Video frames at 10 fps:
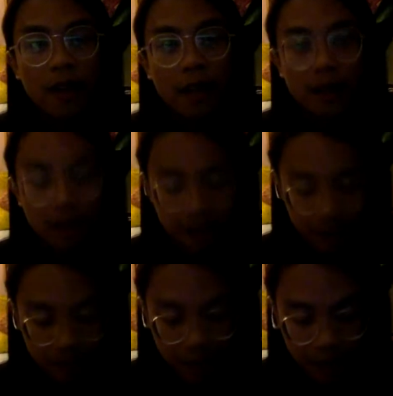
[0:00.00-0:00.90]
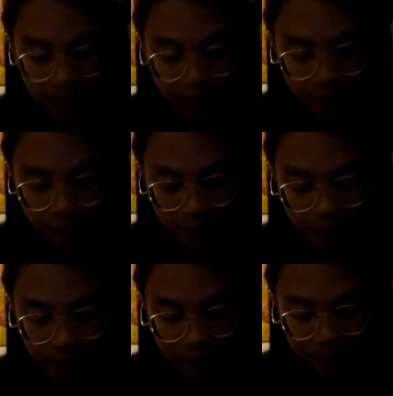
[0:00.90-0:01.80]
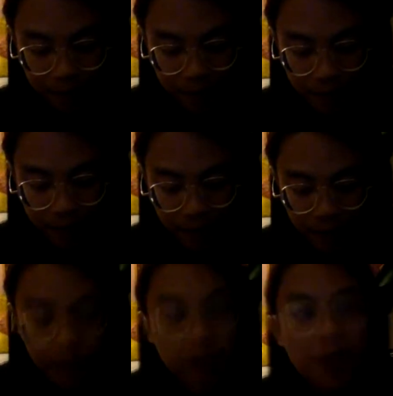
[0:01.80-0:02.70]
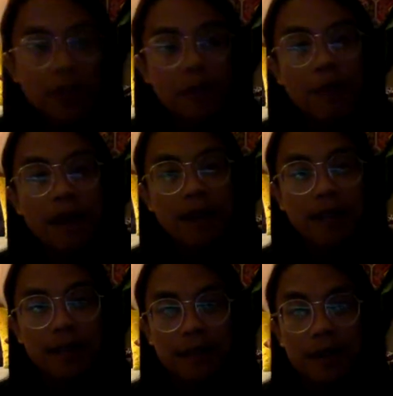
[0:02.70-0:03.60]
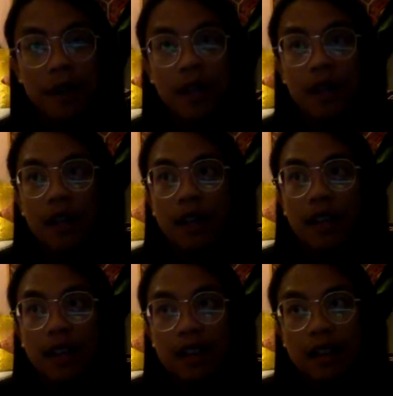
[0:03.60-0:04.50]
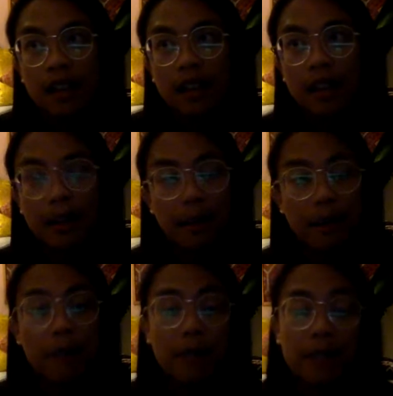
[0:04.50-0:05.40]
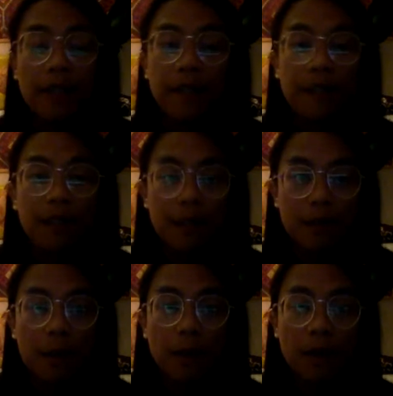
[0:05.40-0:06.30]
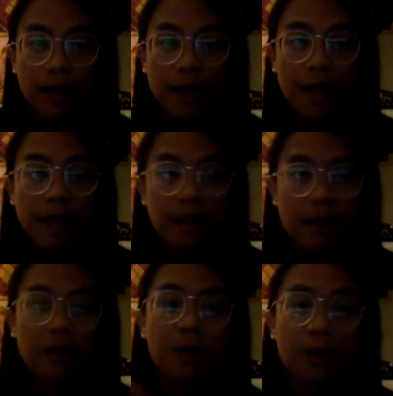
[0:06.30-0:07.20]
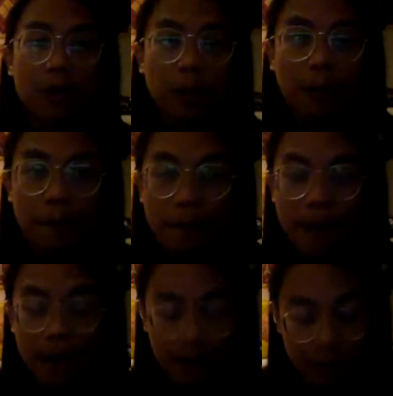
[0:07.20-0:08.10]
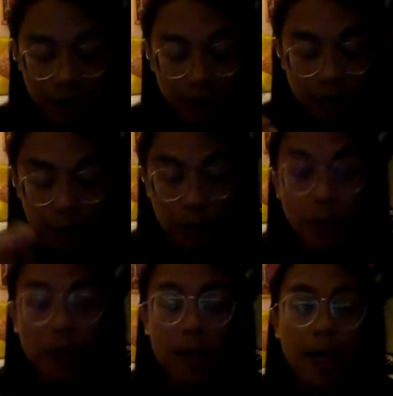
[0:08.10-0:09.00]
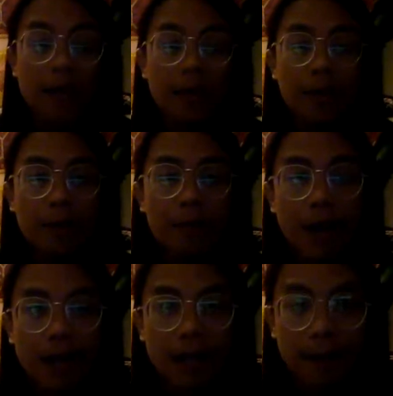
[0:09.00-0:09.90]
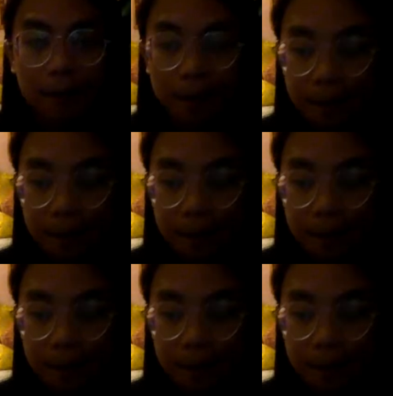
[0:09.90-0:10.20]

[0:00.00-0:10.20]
in a lot of indigenous practices. They believe that the soul can exit your soul. Your soul can exit your body.